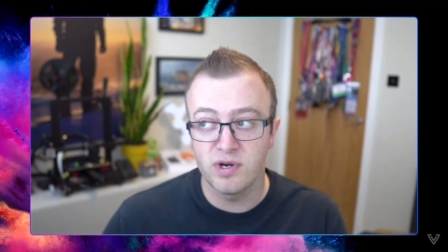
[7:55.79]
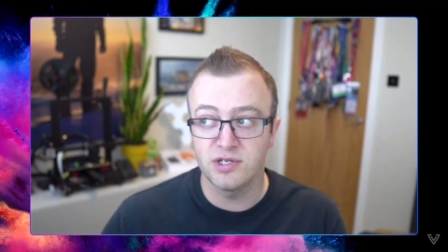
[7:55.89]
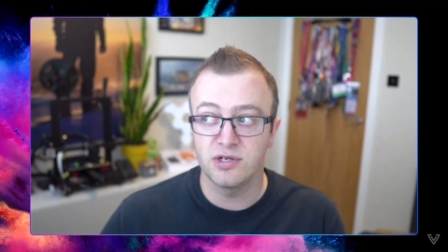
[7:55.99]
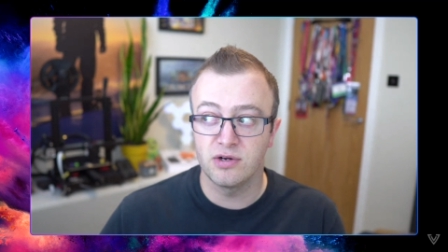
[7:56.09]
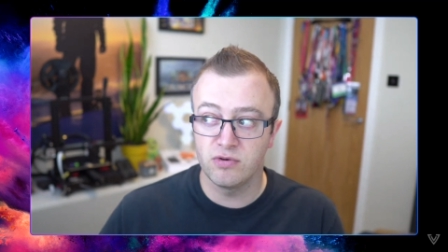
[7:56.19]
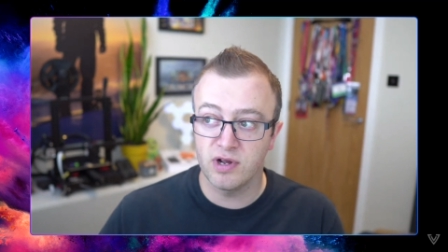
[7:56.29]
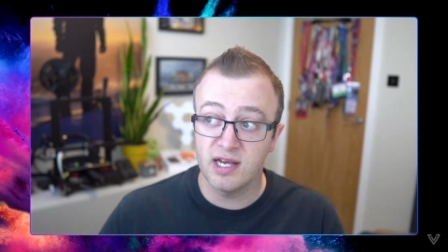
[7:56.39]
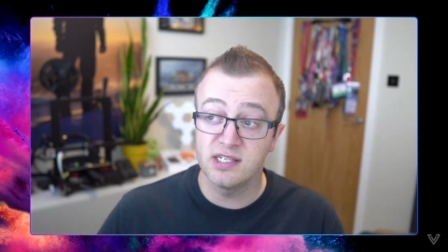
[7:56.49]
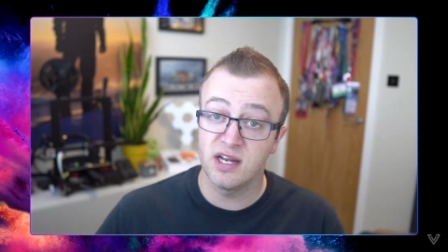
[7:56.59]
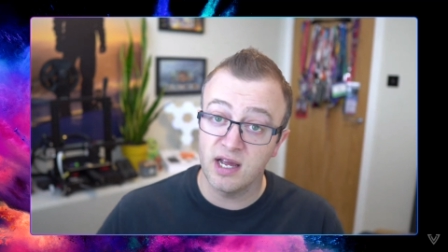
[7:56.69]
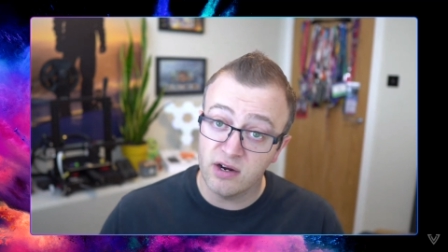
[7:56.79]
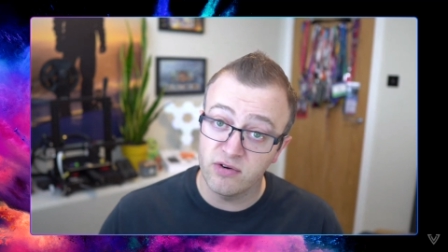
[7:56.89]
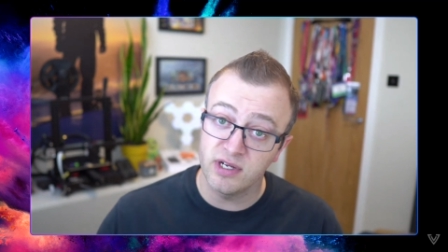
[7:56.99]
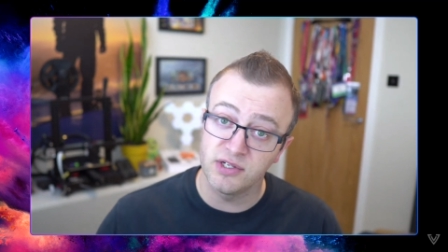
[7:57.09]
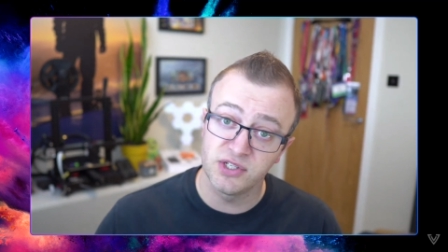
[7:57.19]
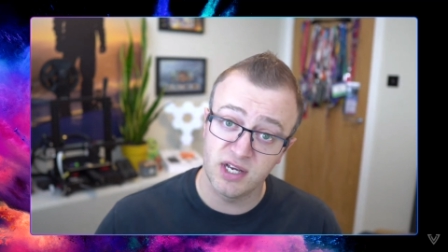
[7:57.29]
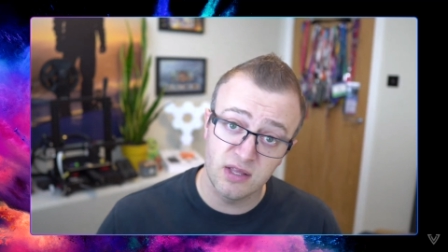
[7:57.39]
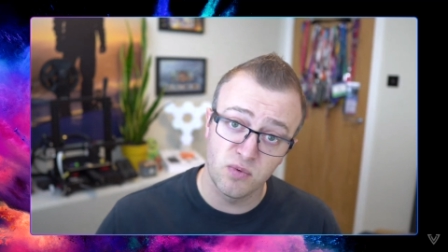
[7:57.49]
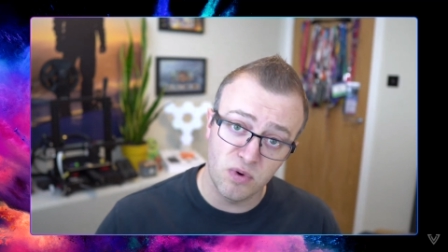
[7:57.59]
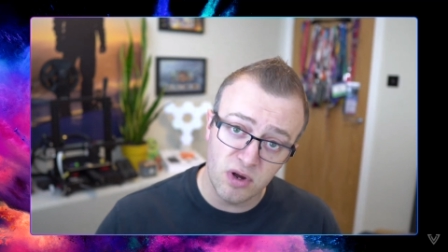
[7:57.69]
which creates an increase
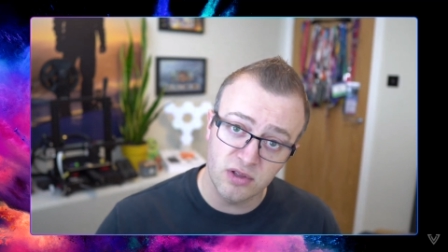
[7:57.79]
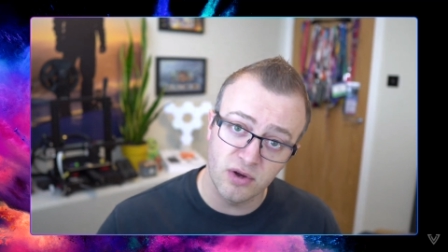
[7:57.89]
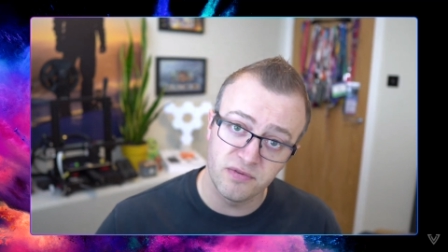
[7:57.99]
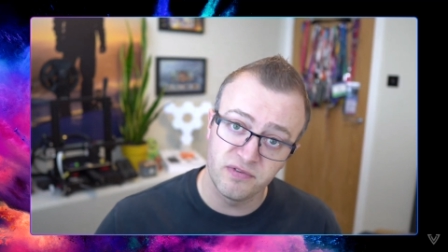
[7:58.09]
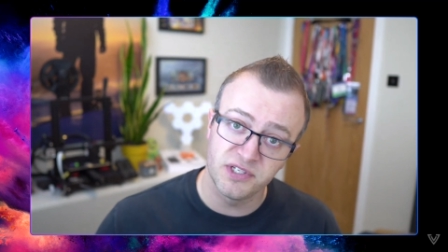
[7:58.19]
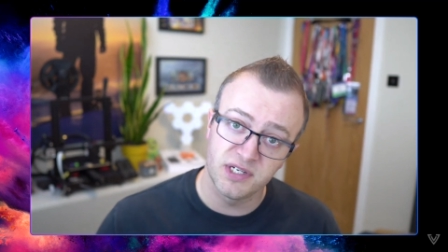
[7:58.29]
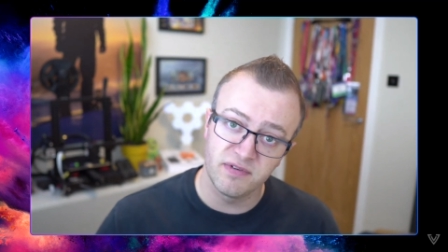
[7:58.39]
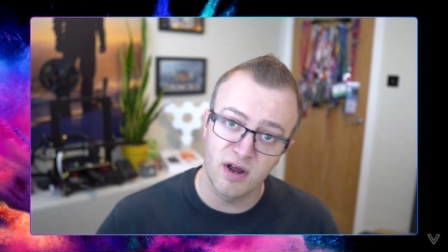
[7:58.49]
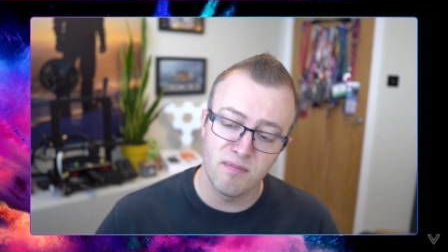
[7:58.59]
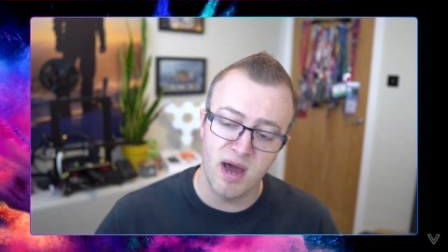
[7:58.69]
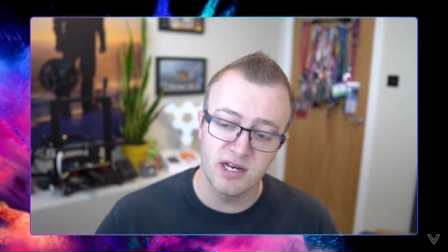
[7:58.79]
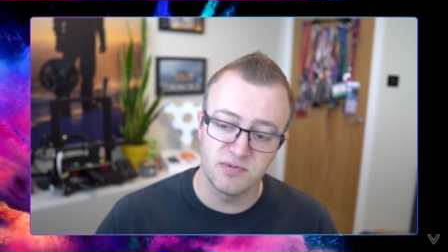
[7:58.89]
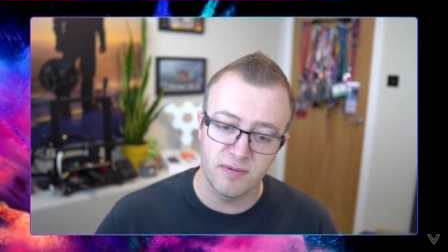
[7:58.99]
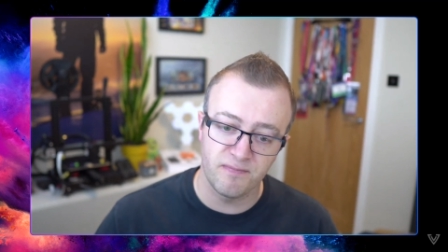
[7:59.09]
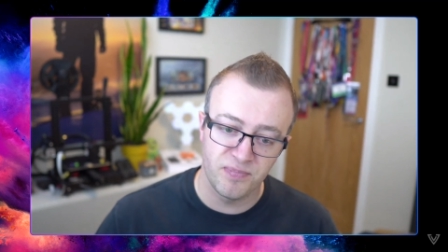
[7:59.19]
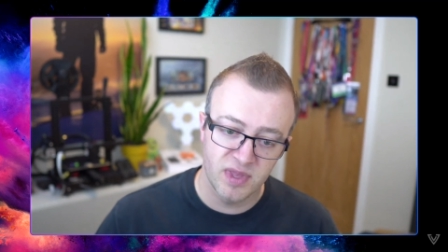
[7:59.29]
in the workload for certificate management.